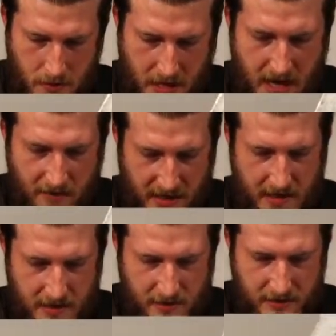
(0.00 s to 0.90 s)
Yeah, we
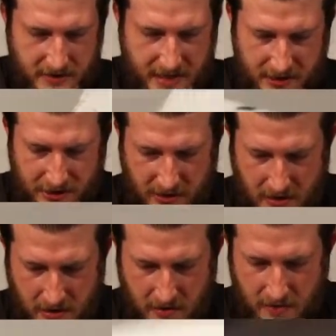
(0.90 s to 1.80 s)
got another
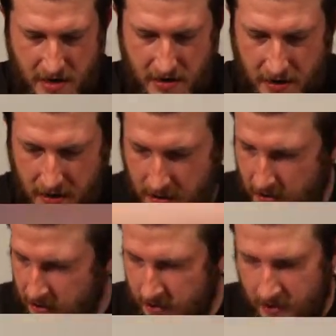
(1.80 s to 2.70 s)
Zacian. Alright.
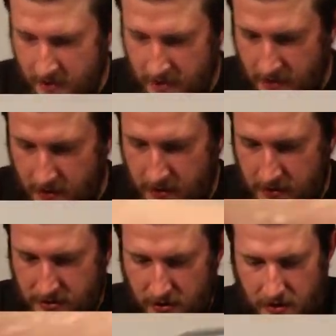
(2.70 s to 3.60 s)

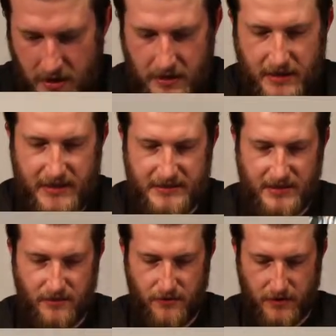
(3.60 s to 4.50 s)
So, like I
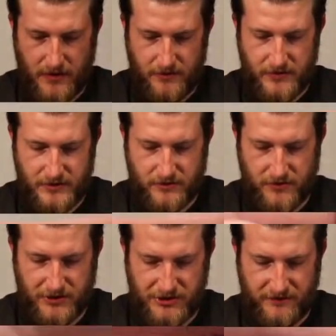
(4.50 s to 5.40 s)
said, we're going to do the
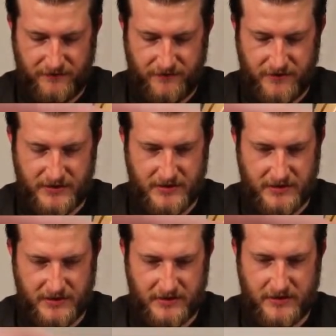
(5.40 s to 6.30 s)
Sword and Shield first
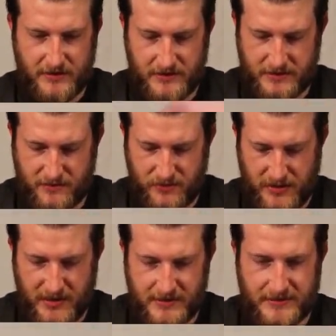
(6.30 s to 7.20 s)
and then the Darkness
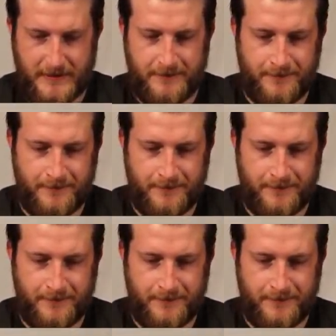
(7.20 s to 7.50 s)
Ablaze.